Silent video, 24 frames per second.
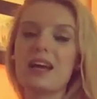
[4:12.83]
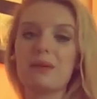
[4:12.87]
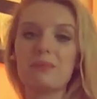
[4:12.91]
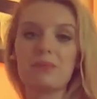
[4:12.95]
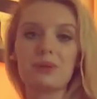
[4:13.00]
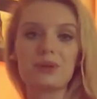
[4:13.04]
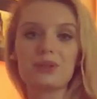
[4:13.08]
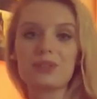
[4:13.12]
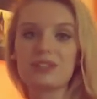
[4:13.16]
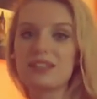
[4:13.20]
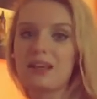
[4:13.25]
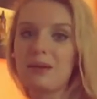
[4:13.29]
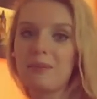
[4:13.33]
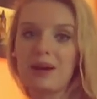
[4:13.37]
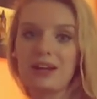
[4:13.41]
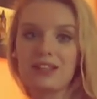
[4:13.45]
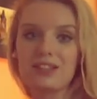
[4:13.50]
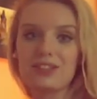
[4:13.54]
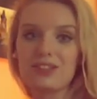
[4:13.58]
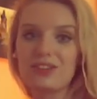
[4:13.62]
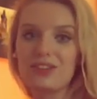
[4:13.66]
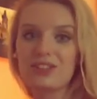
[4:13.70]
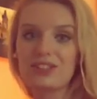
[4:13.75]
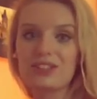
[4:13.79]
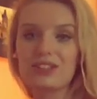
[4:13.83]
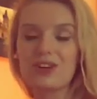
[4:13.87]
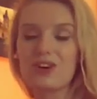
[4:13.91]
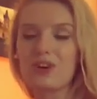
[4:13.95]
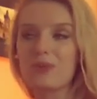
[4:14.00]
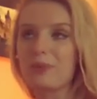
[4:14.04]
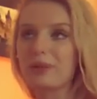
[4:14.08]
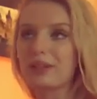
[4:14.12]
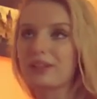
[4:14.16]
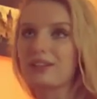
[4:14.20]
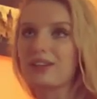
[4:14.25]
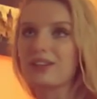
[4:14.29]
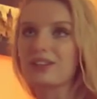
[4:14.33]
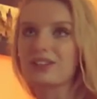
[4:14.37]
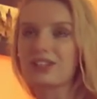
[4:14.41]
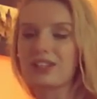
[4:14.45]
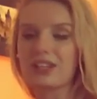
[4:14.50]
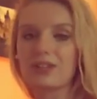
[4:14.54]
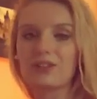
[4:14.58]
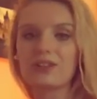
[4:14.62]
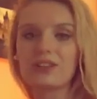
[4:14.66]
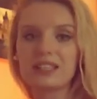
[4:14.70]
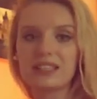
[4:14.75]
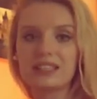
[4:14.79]
Because some answers, oh my gosh,
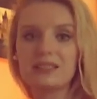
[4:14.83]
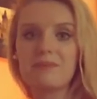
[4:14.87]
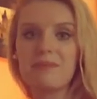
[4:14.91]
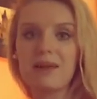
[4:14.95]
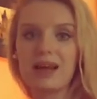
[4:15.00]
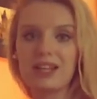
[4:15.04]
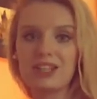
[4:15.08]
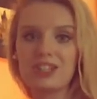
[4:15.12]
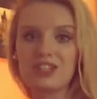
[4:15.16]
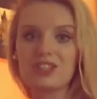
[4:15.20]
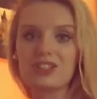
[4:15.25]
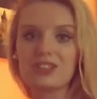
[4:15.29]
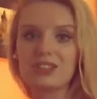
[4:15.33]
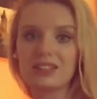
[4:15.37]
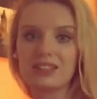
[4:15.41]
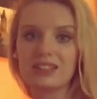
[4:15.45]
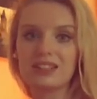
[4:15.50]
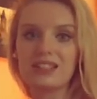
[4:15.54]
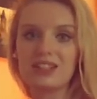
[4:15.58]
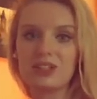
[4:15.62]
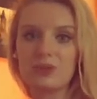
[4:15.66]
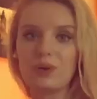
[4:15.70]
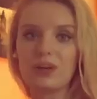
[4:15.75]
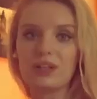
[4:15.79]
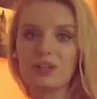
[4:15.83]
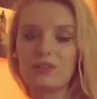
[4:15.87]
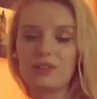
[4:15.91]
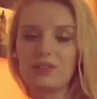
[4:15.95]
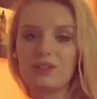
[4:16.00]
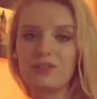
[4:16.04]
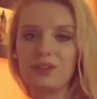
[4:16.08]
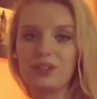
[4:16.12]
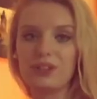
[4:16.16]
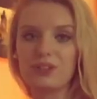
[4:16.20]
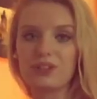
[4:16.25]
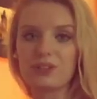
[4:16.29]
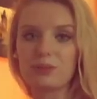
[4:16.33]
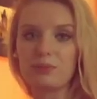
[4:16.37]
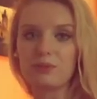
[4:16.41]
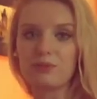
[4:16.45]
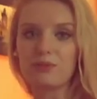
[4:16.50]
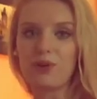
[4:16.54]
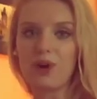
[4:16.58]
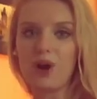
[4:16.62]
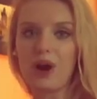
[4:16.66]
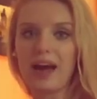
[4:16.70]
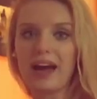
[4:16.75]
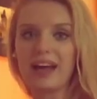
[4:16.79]
I already mentioned it in one of the videos
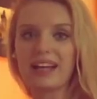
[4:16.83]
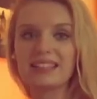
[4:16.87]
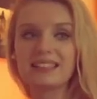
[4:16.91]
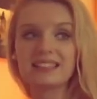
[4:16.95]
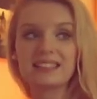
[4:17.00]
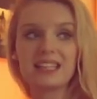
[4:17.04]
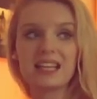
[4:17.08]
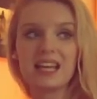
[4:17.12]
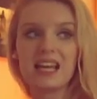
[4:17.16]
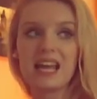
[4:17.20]
beforehand.